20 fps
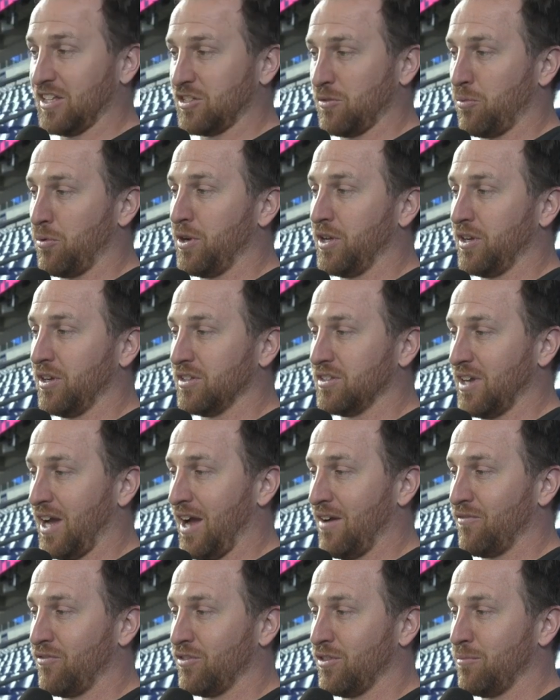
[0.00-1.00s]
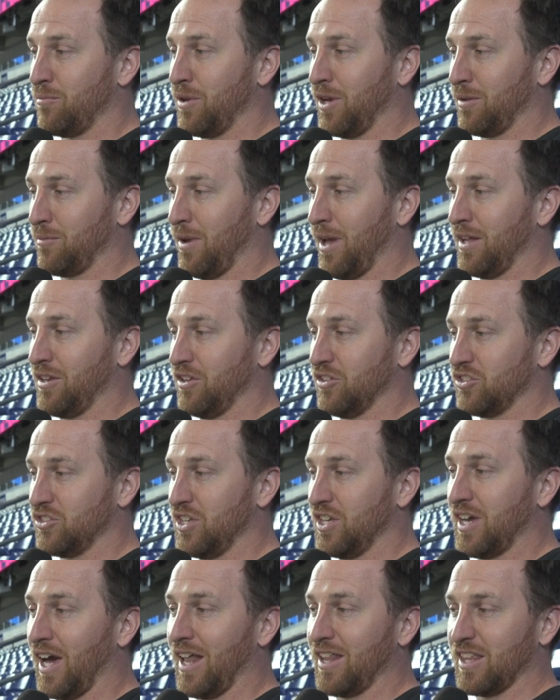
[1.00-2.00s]
that's a pretty good time for the big man. You
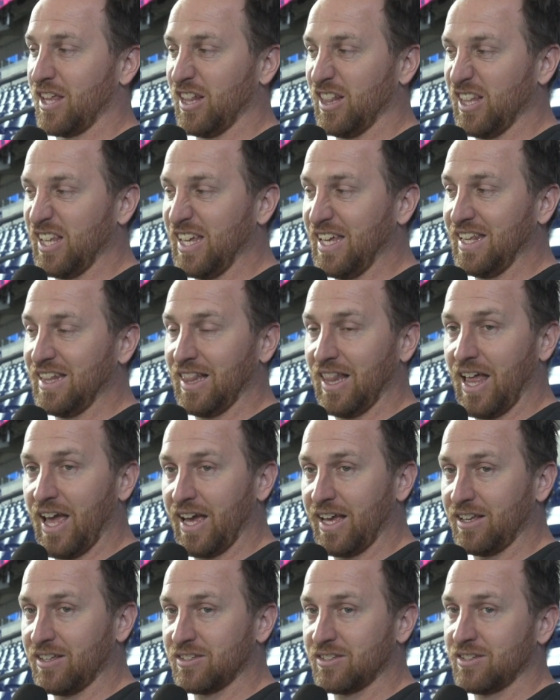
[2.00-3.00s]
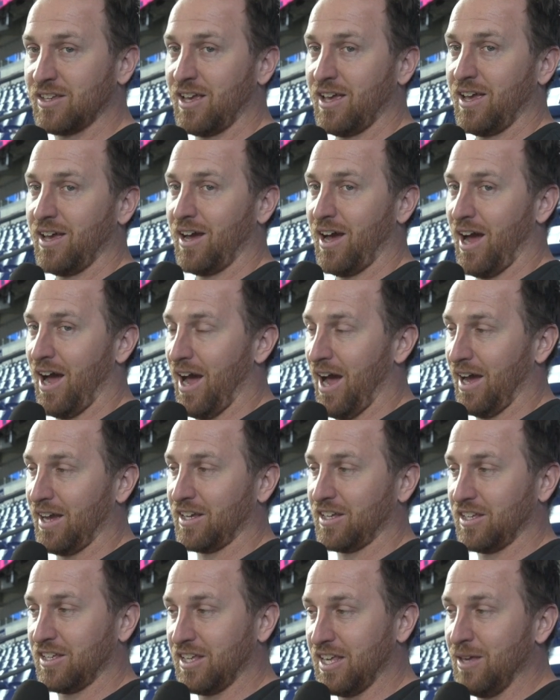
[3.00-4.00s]
see kind of the lean legs.
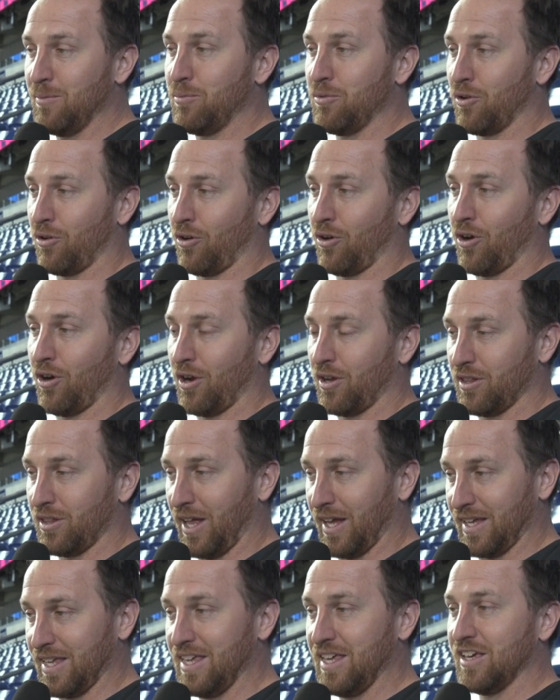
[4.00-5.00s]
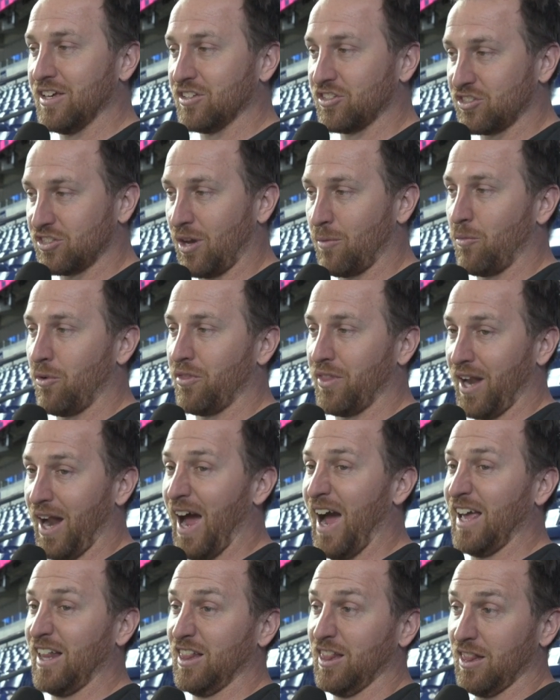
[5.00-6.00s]
Keep your, like, he is someone that
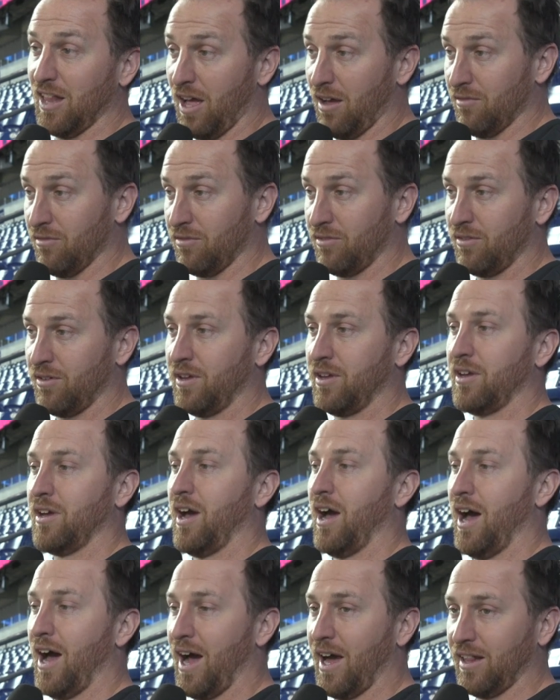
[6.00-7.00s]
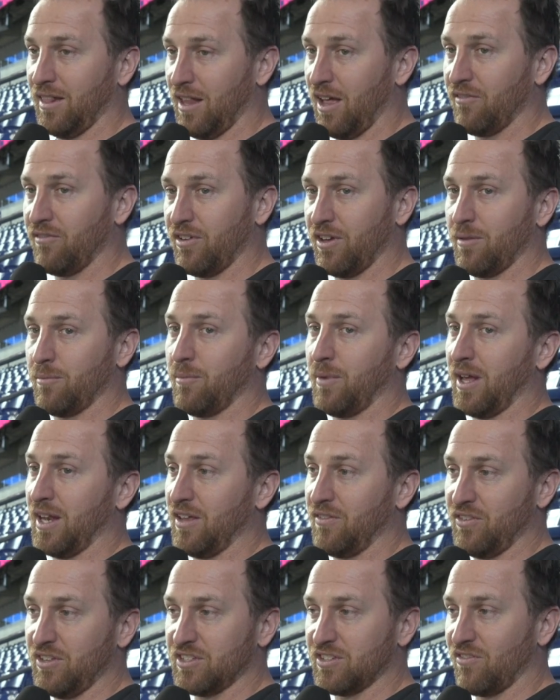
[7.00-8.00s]
I love. I love him, and
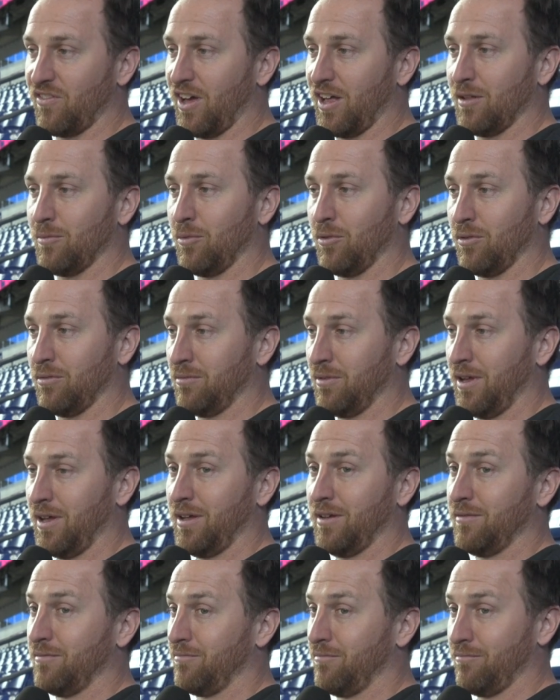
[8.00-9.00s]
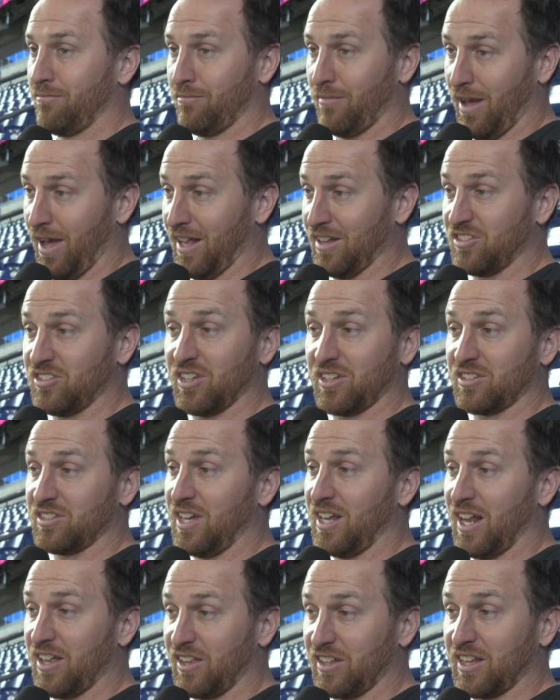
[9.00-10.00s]
if he's available, at
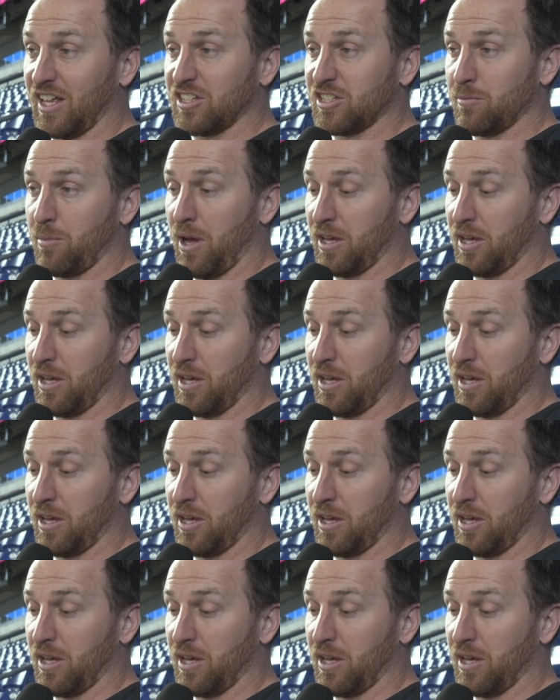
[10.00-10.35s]
16, I think that's a